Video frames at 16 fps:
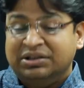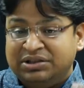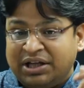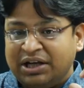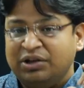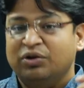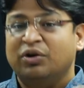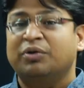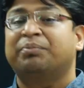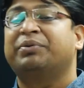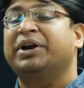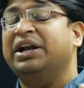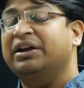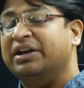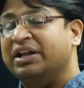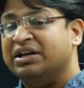Then your
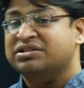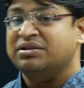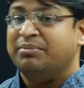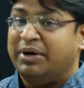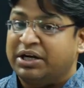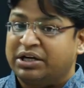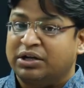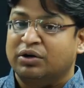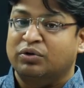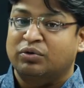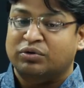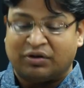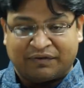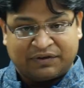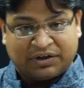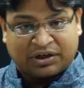brain takes a mental
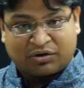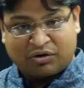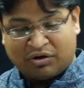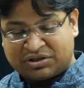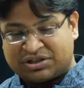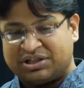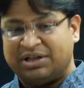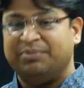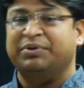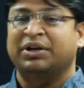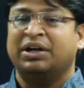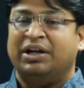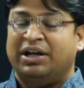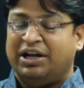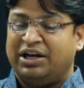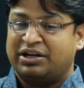note of that concept.
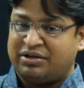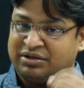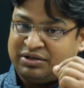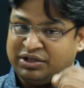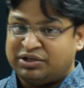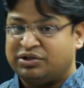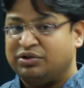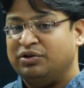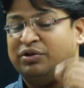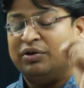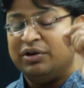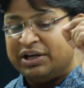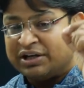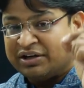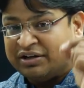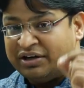
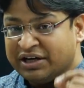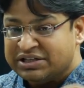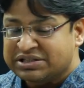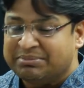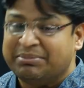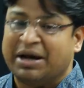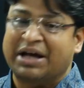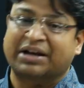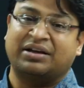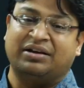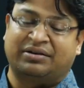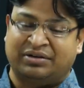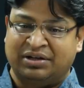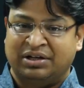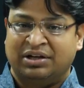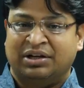It creates a
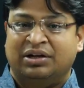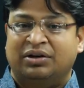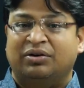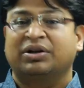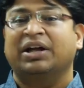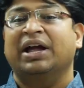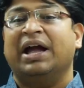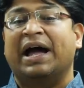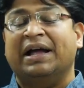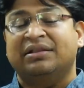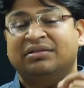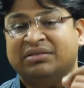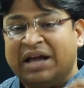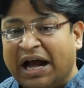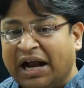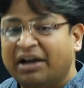marker. Okay,
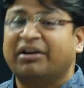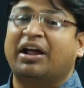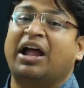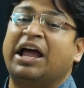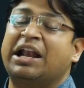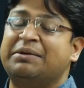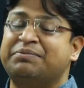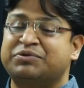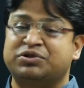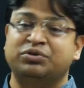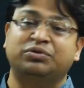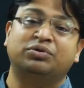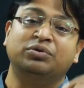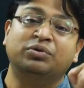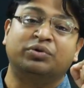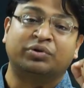and that helps
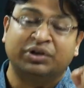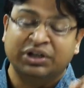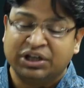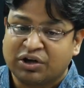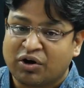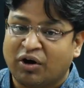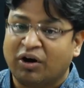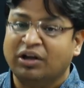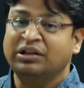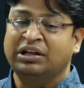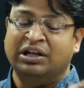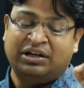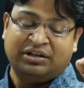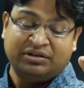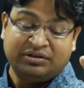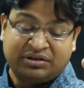you to recall
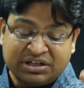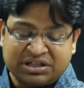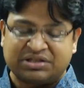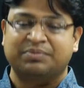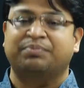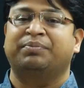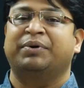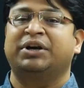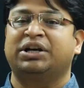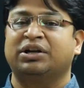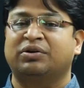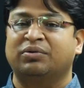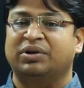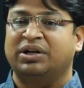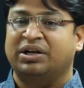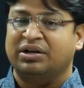this
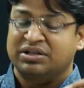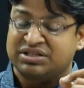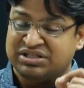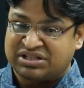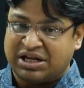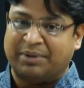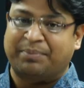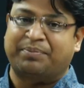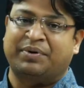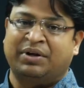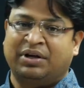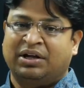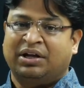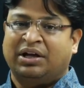particular step